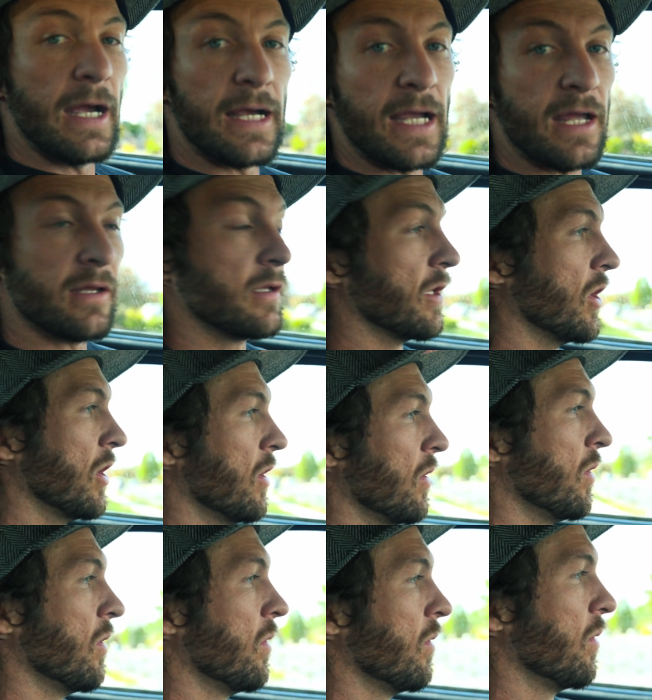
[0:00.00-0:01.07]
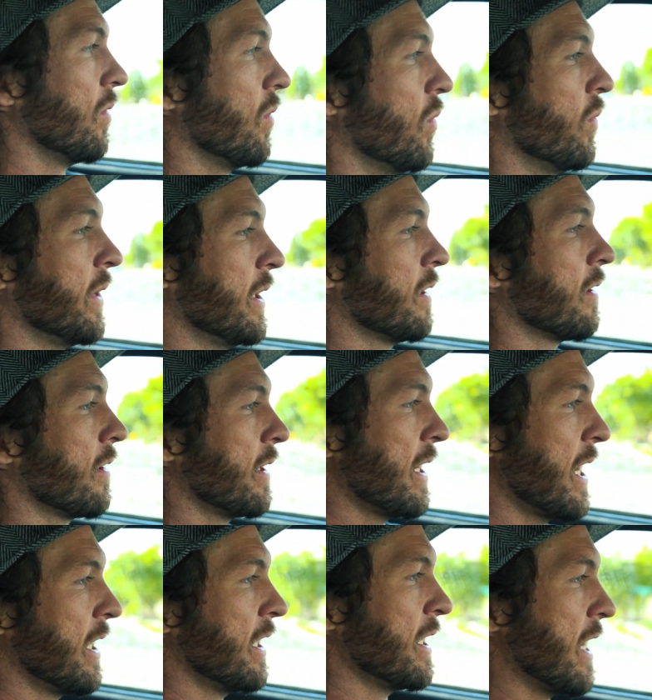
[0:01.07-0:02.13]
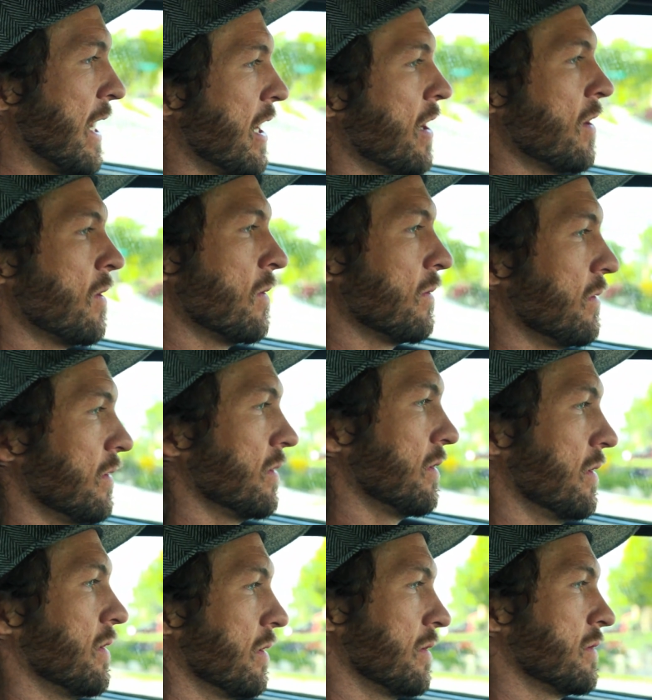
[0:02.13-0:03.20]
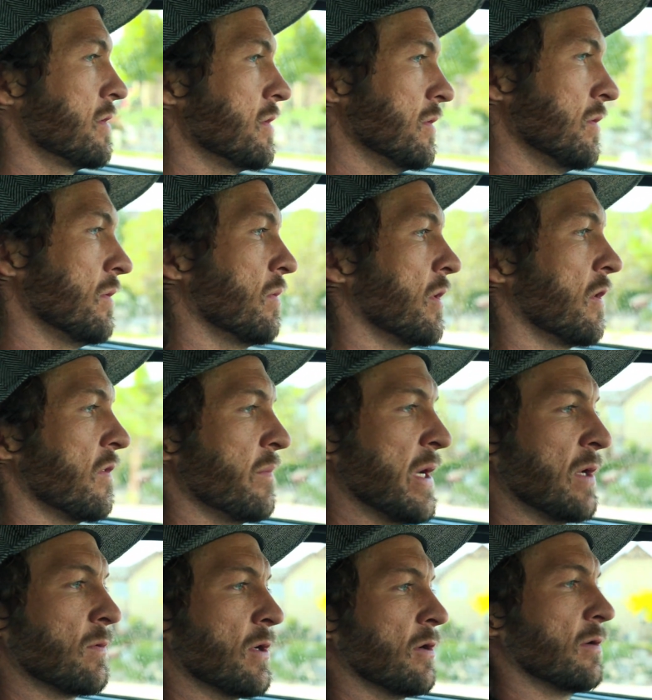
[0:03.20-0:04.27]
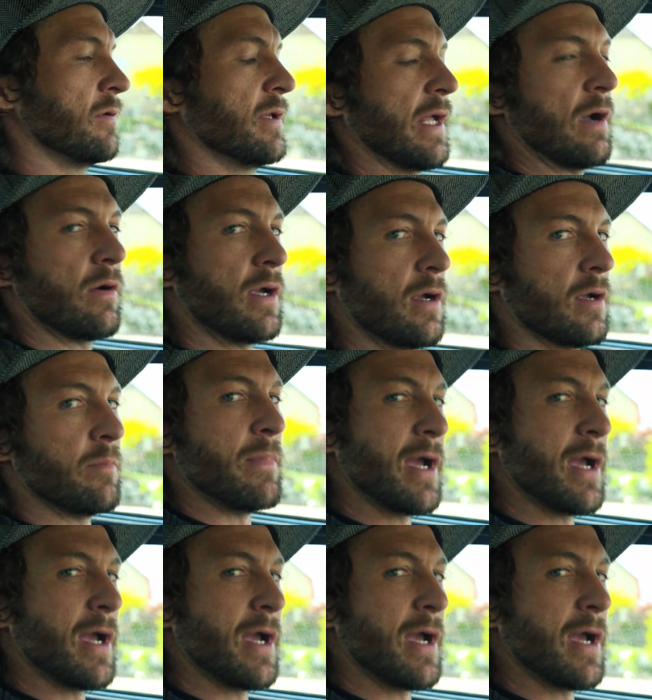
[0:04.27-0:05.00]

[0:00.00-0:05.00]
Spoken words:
right guys, so we are heading out to one of the main roads out here in